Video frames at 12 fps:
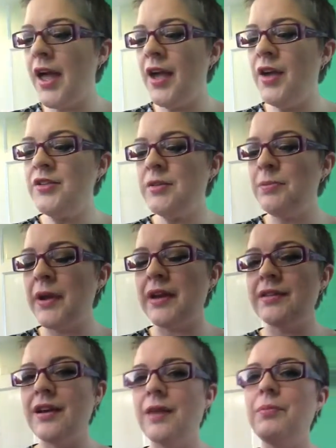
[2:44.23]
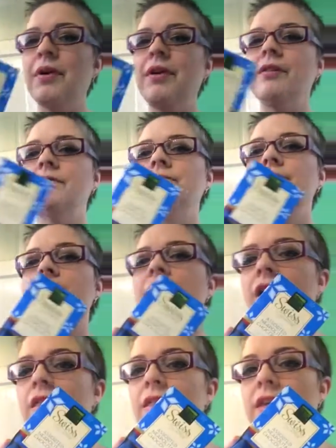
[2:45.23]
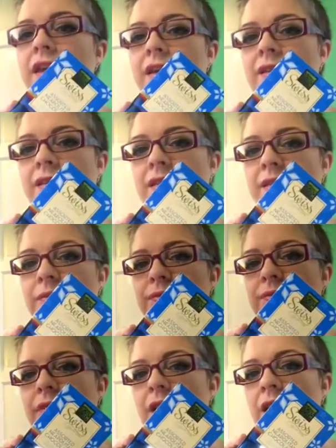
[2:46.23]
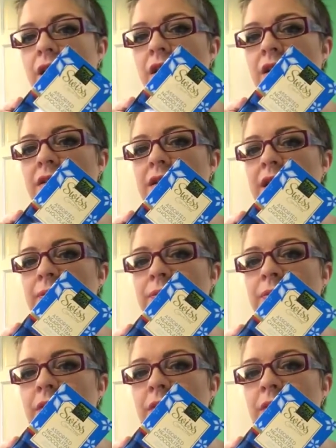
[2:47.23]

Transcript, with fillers: I also picked up these in Aldi.